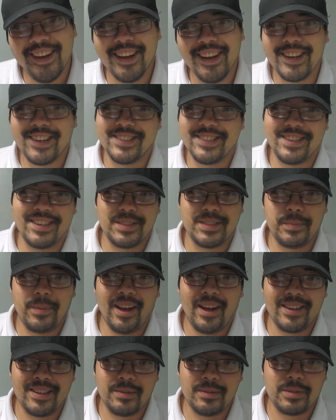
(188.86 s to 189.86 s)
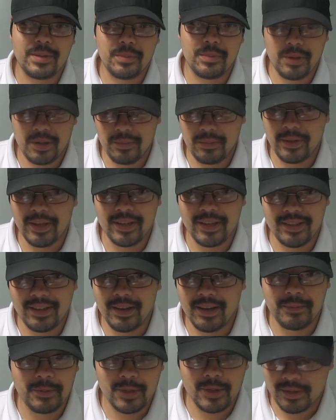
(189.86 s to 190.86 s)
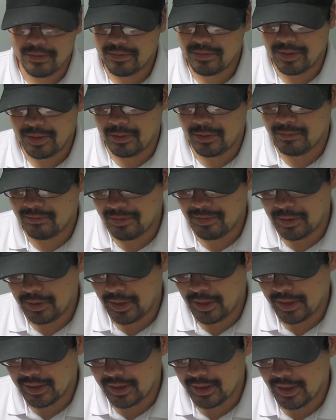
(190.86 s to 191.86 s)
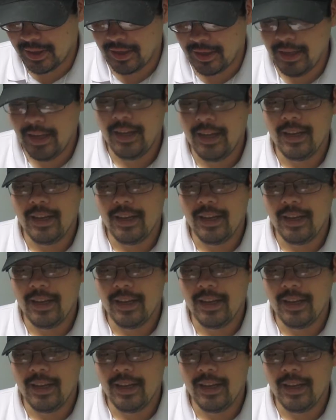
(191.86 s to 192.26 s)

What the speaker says: because it gets packed in with the broadband adapter. Don't get excited.